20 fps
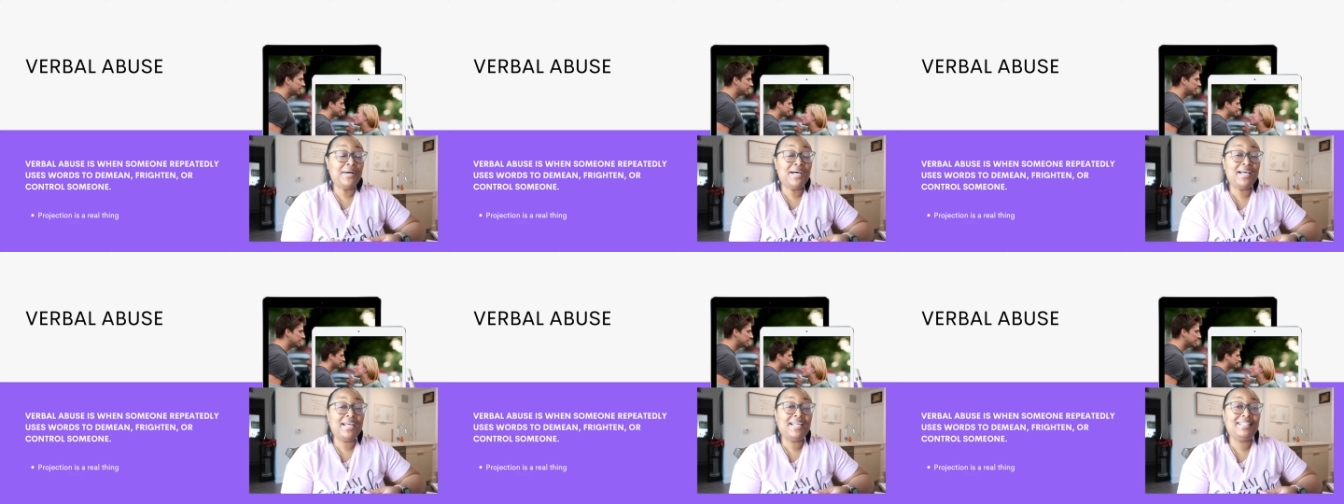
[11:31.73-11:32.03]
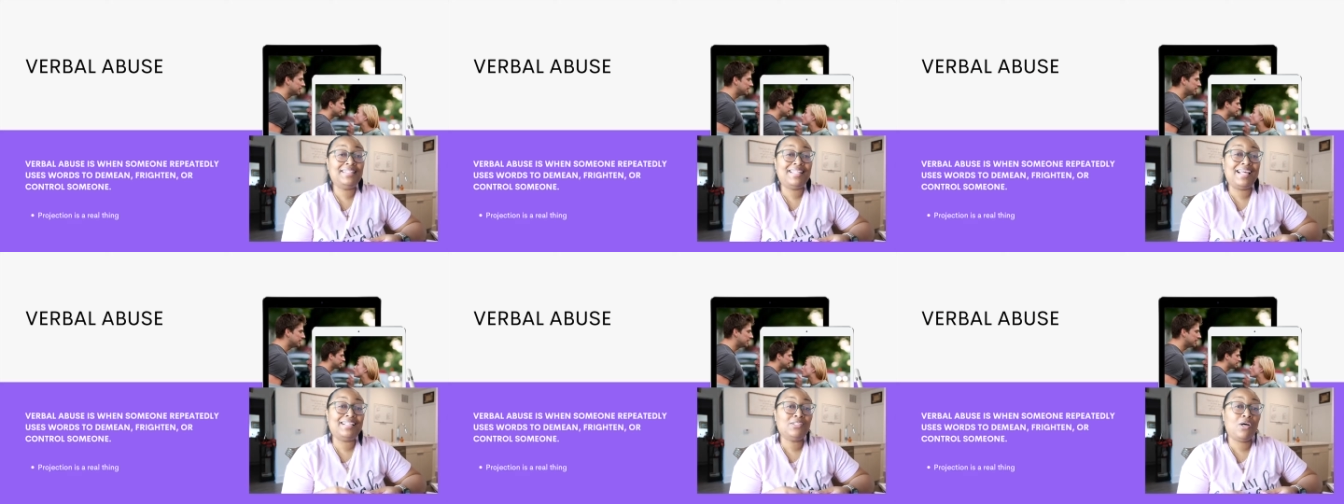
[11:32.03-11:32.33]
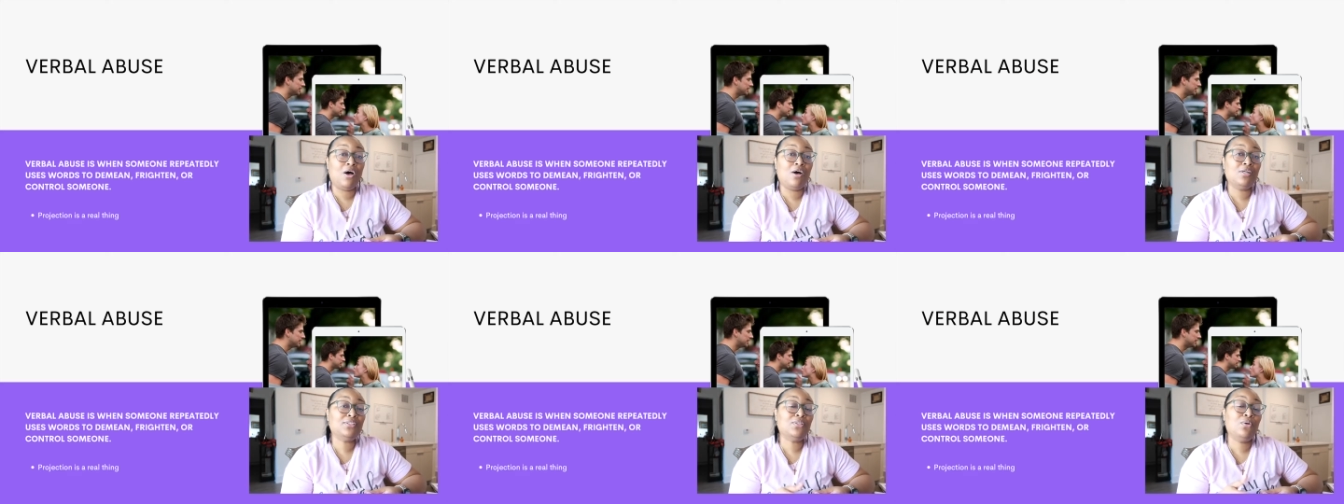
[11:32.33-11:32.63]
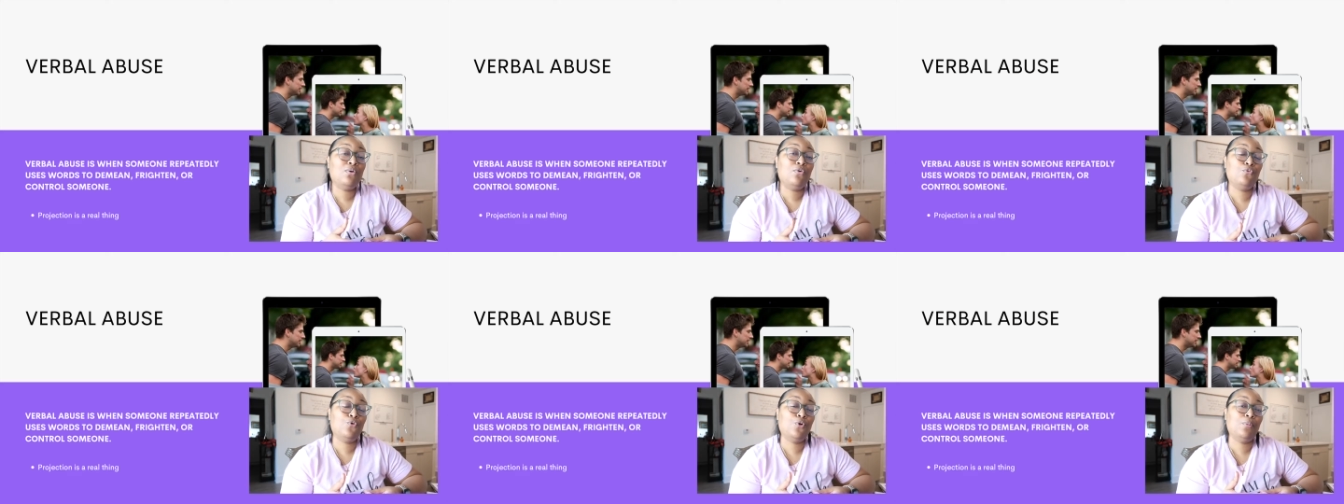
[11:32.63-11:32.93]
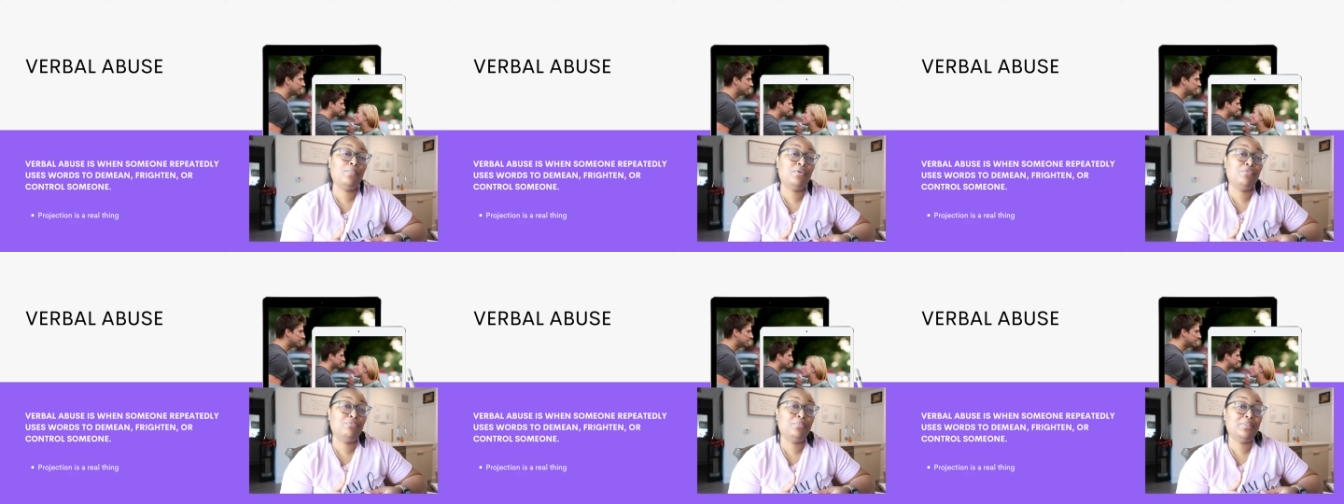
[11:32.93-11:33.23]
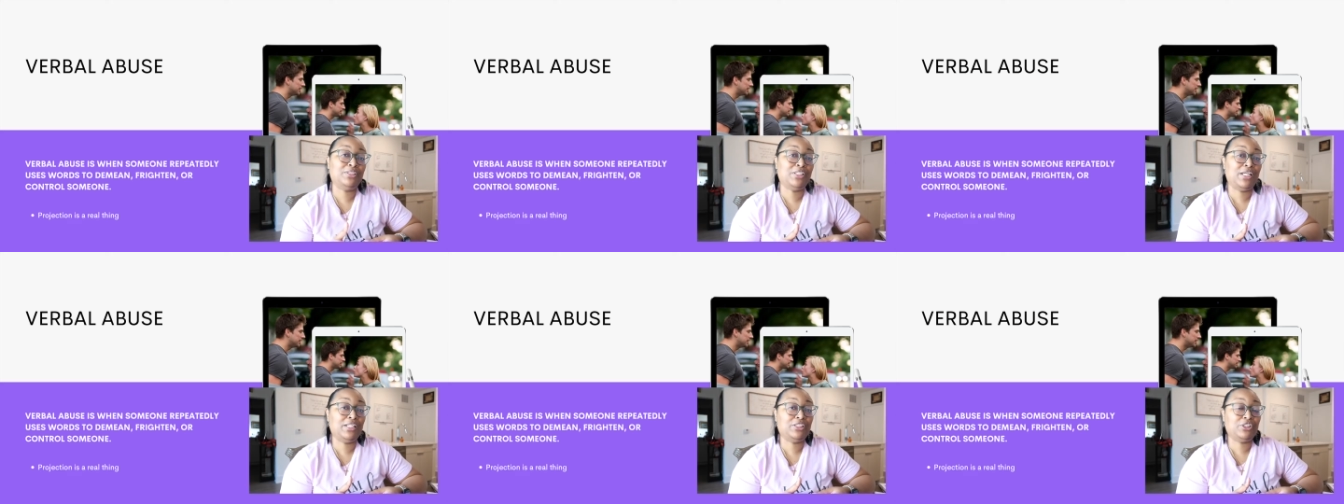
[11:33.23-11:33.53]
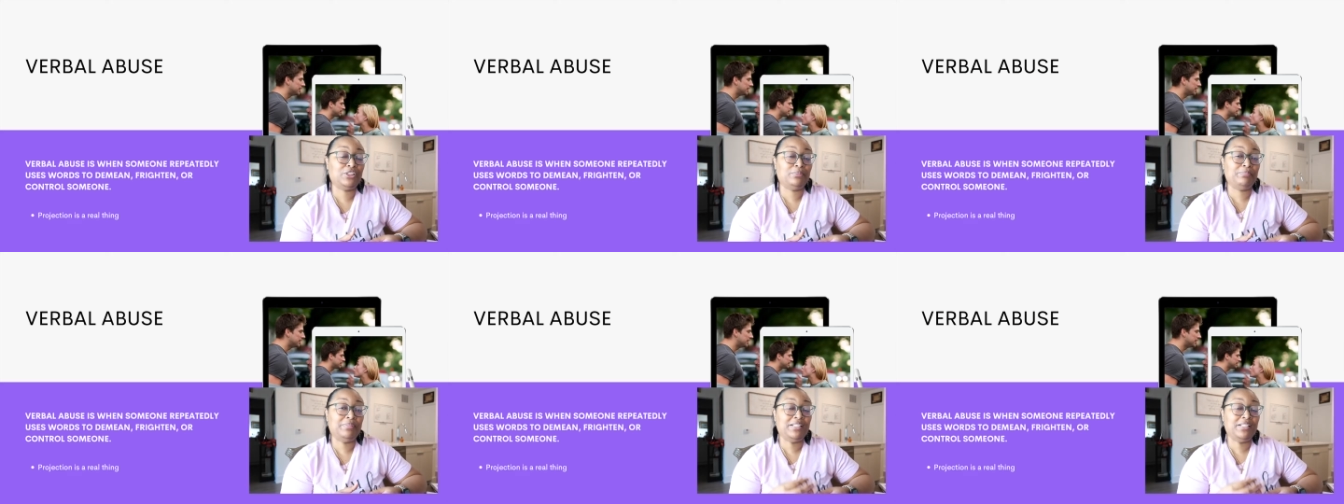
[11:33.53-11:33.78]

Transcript: But that's also a form of projection